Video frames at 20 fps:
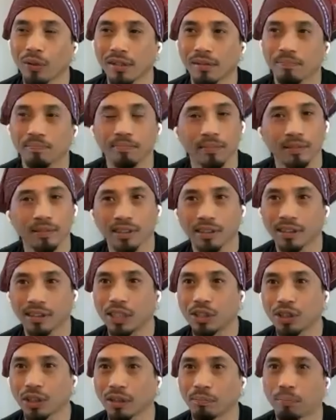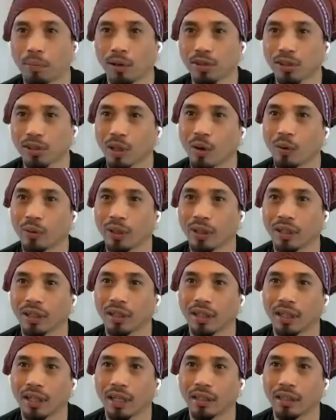I was teaching in
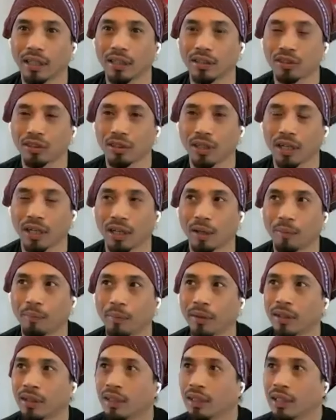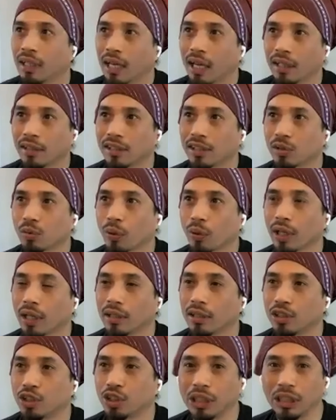Barcelona and
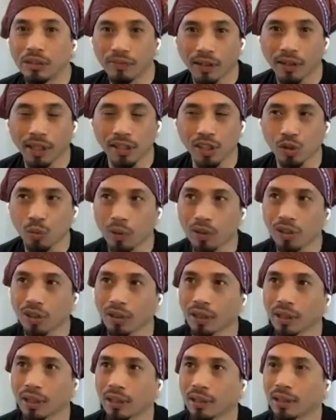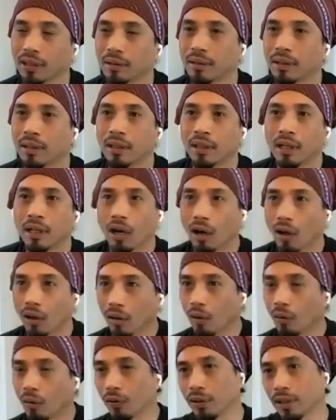and Geneva and Switzerland and
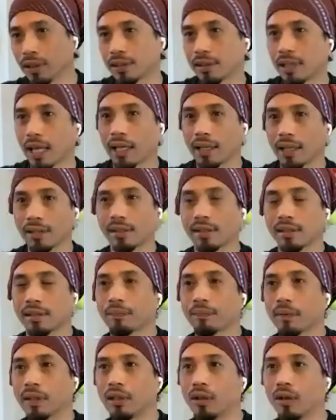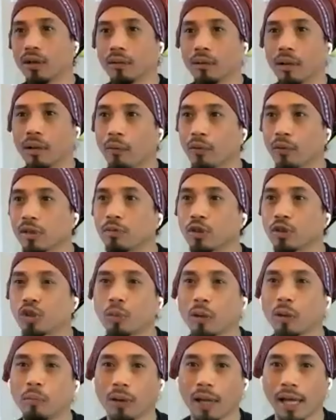all over the States. I was
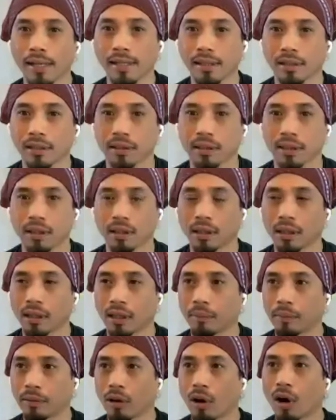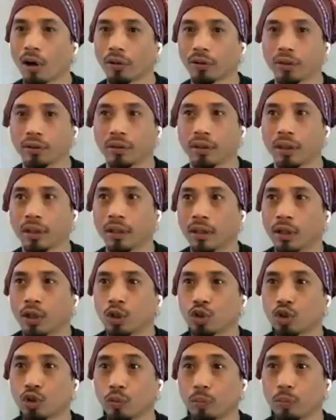super blessed and honored
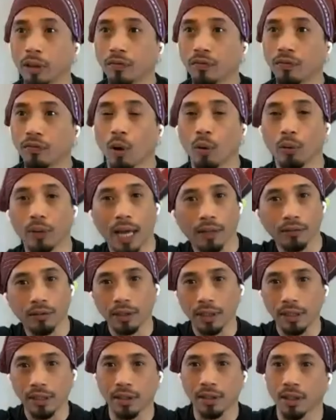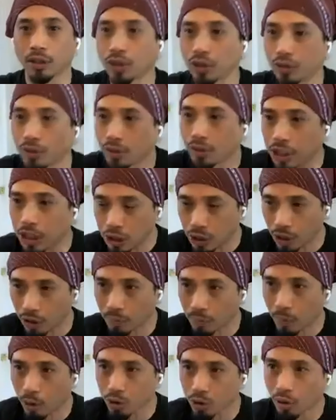to be flown out to these countries to teach
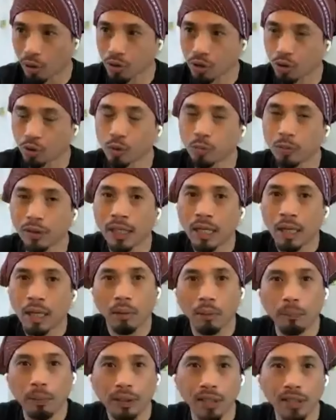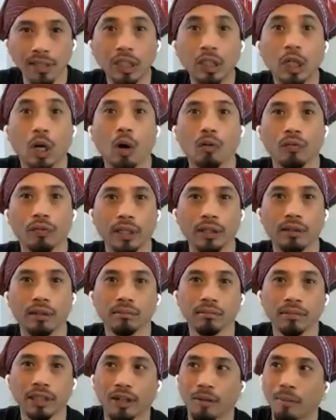other martial arts groups. But because of
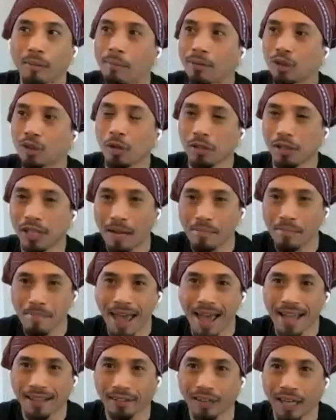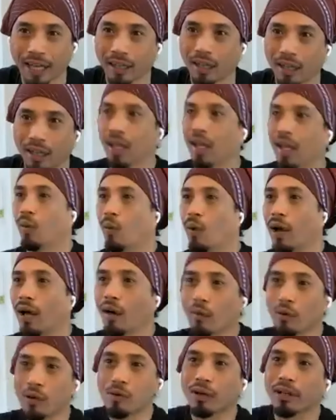COVID, my students got mad. They're like,
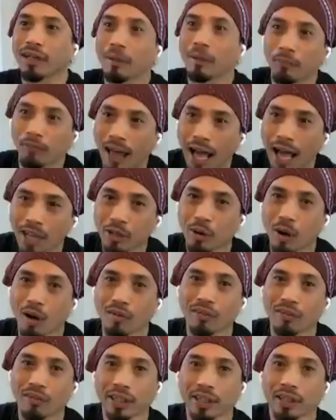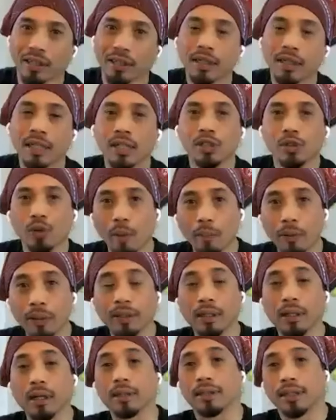well, we were gonna fly you over here. So
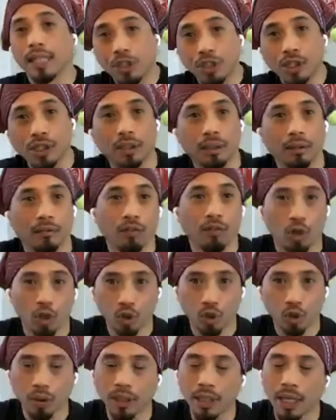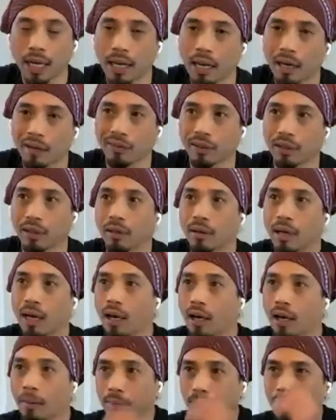I've been teaching virtually. I have
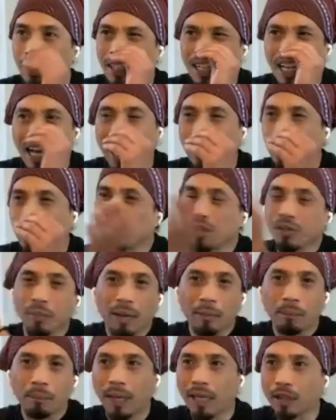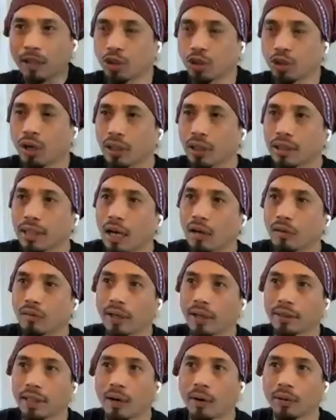I use my Patreon
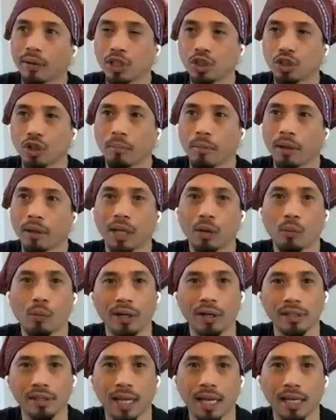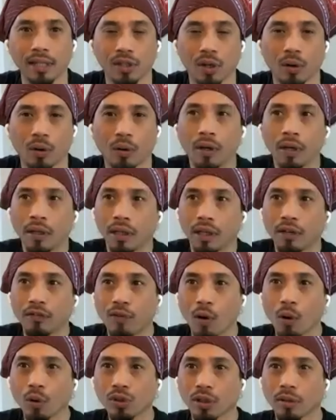account right now. I teach on Monday, Wednesday. So
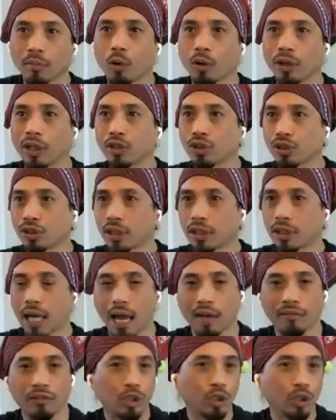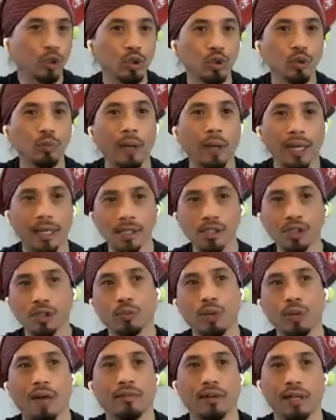if folks are more interested, I have a YouTube
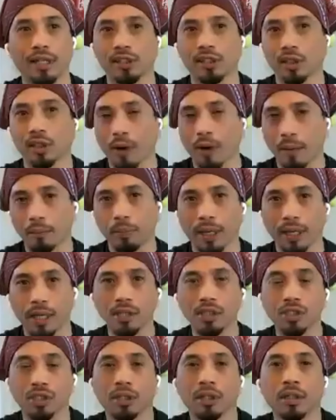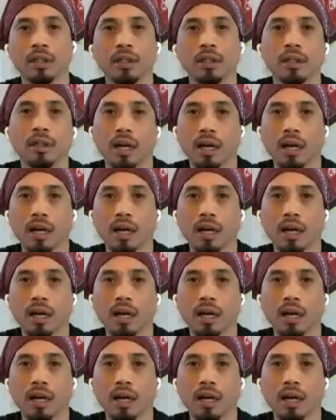page. We have an Instagram page.